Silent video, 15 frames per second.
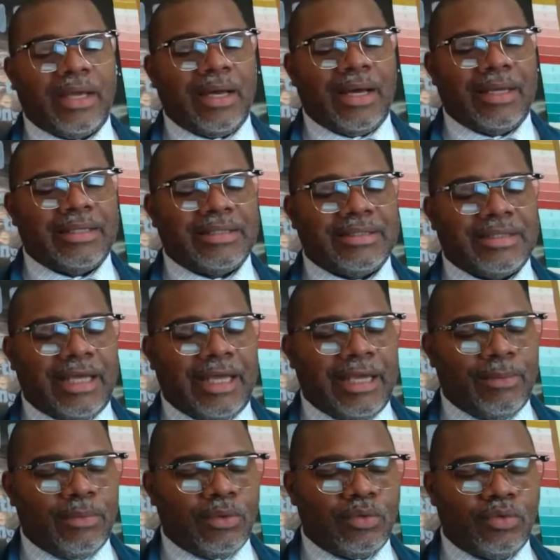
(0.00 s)
knowing that God
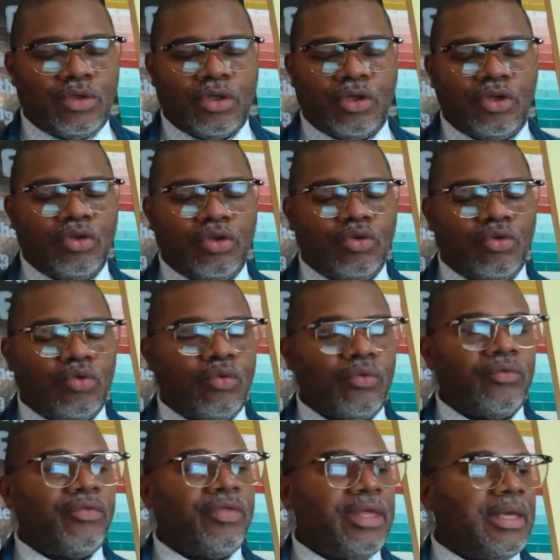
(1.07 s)
is able to
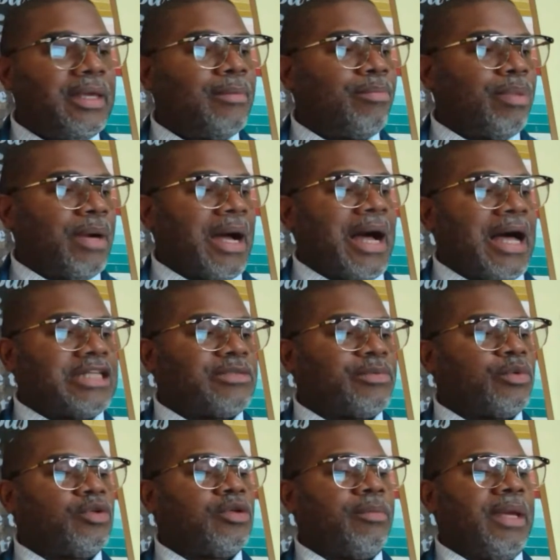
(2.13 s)
do the
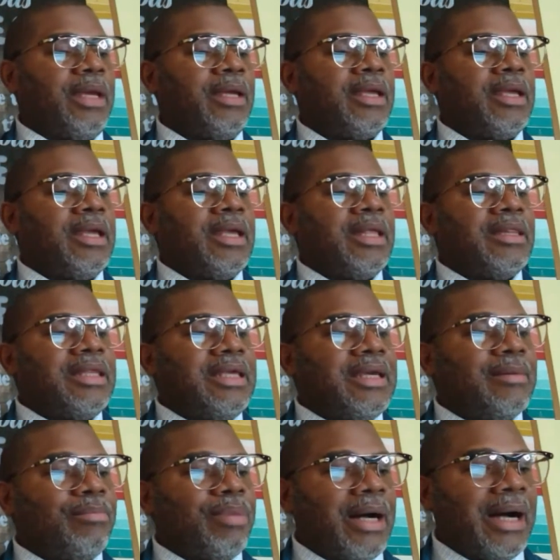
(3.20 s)
impossible, to make the
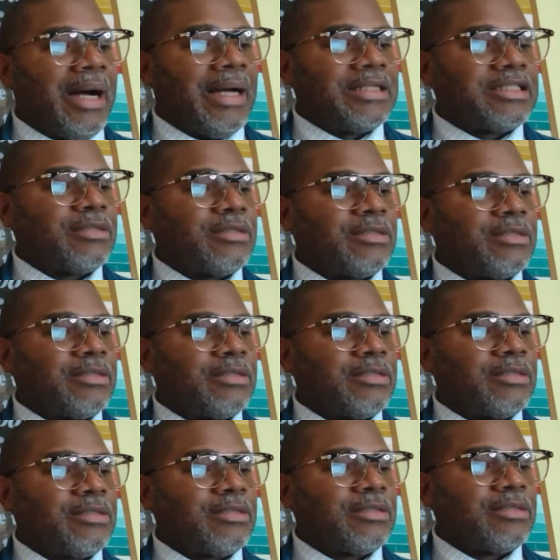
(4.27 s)
impossible
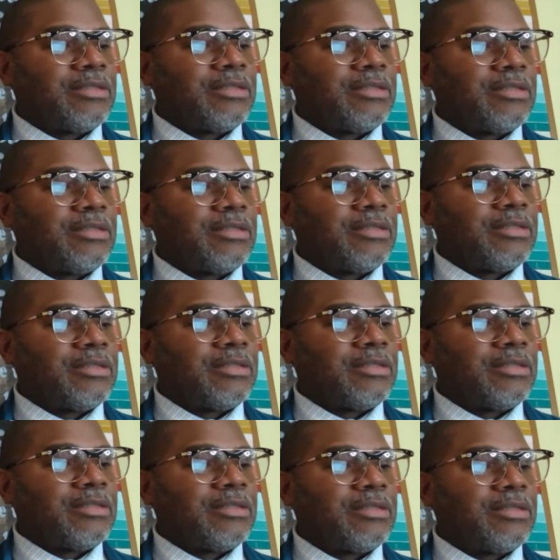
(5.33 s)

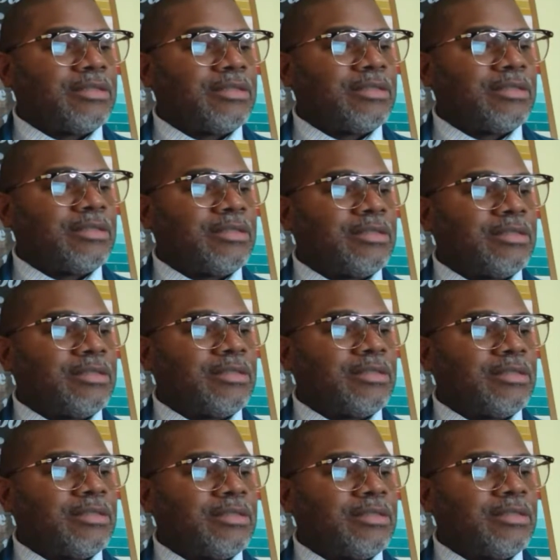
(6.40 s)
possible.
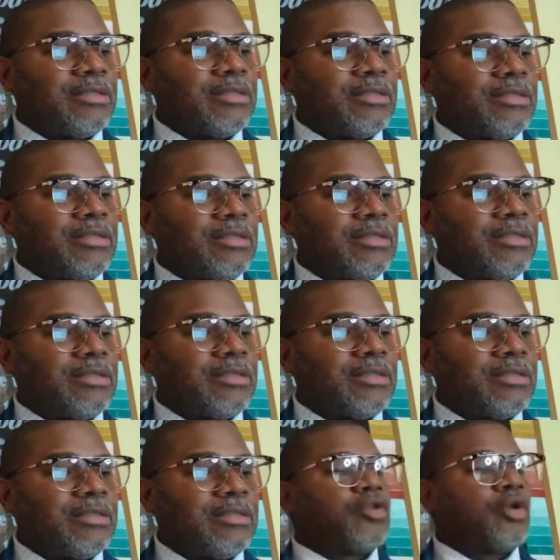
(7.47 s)
So, so,
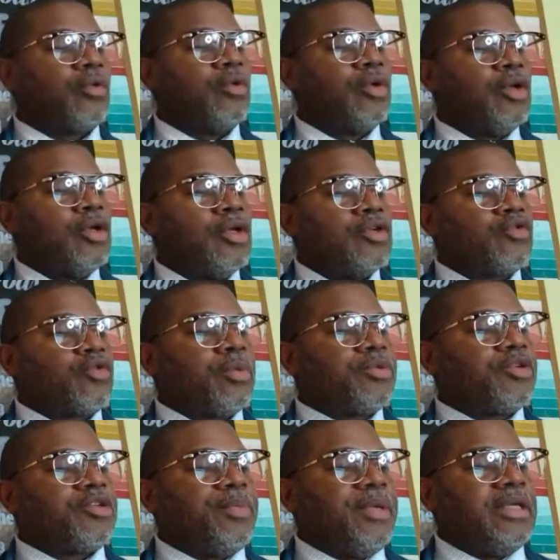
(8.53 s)
so, Scripture
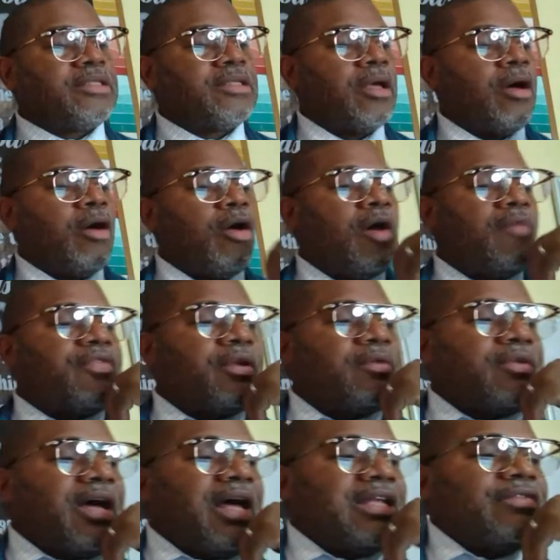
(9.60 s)
speaks often of God's
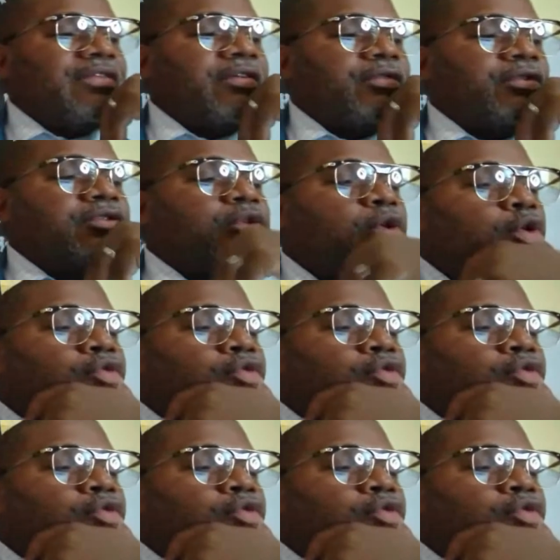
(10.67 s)
faithfulness over and